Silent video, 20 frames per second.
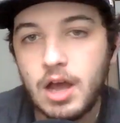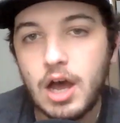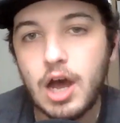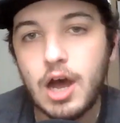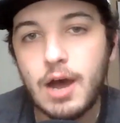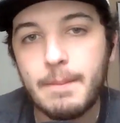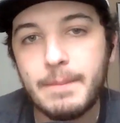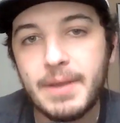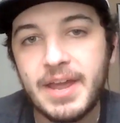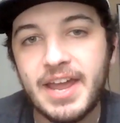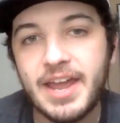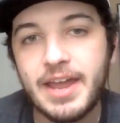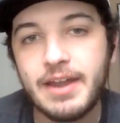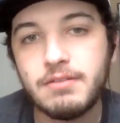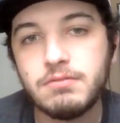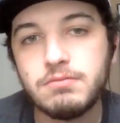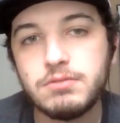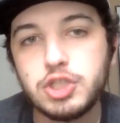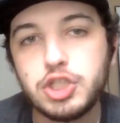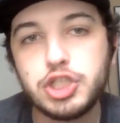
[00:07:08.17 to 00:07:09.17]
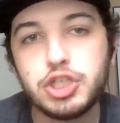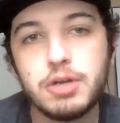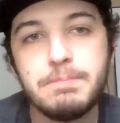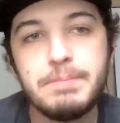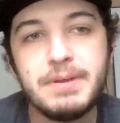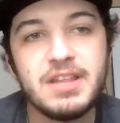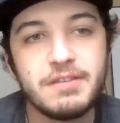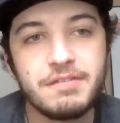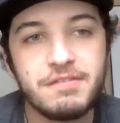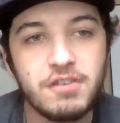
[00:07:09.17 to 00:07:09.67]
um, and
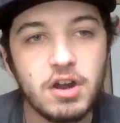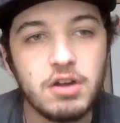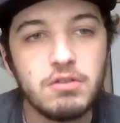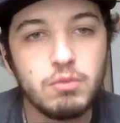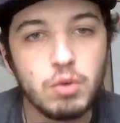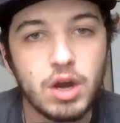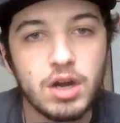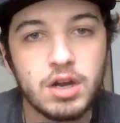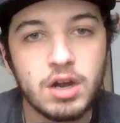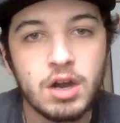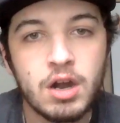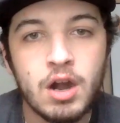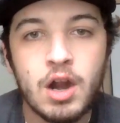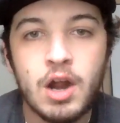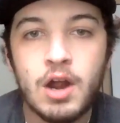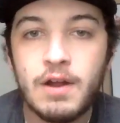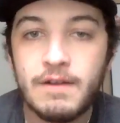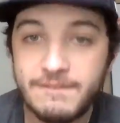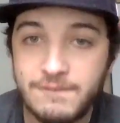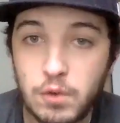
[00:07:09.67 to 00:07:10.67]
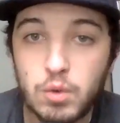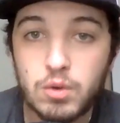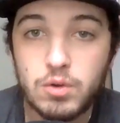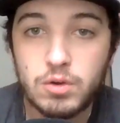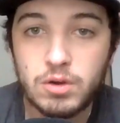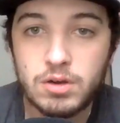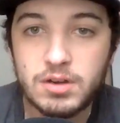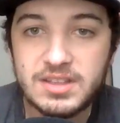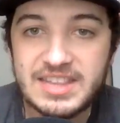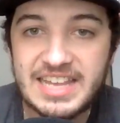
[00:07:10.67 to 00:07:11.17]
should be the front runner
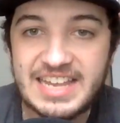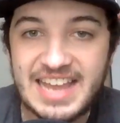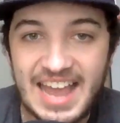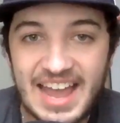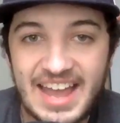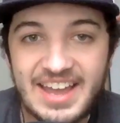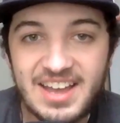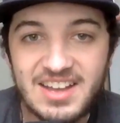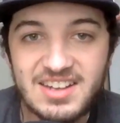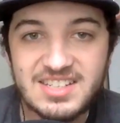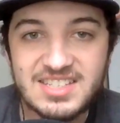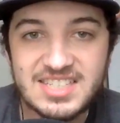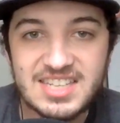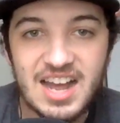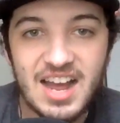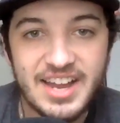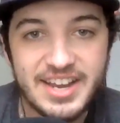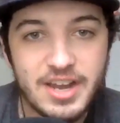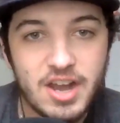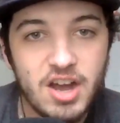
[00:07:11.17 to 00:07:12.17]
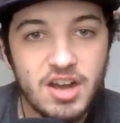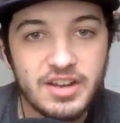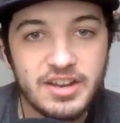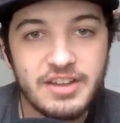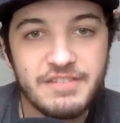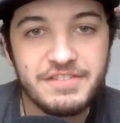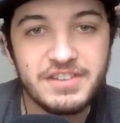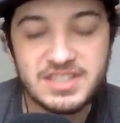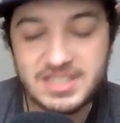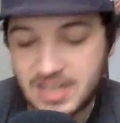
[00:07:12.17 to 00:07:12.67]
for the AL Cy Young
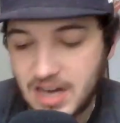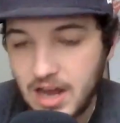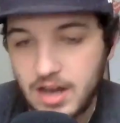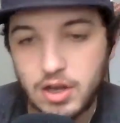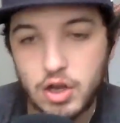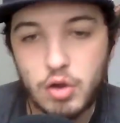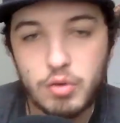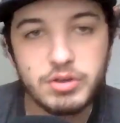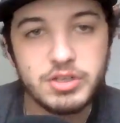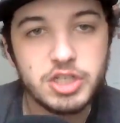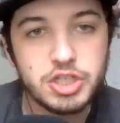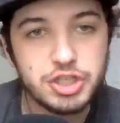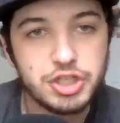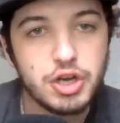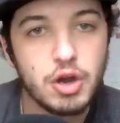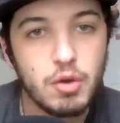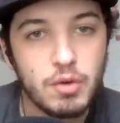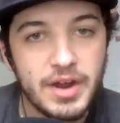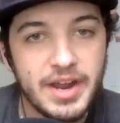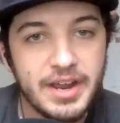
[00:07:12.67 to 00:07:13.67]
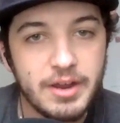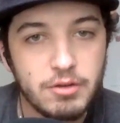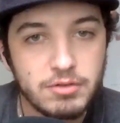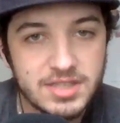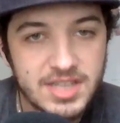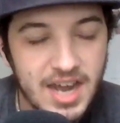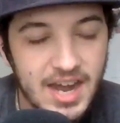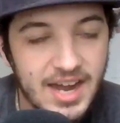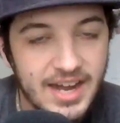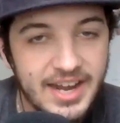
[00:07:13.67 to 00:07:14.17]
if it's not going to Shohei
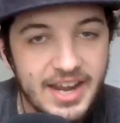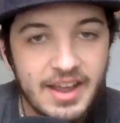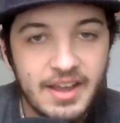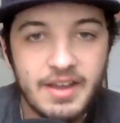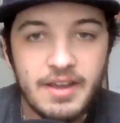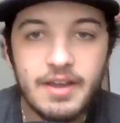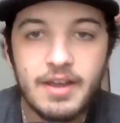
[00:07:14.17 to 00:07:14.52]
Ohtani.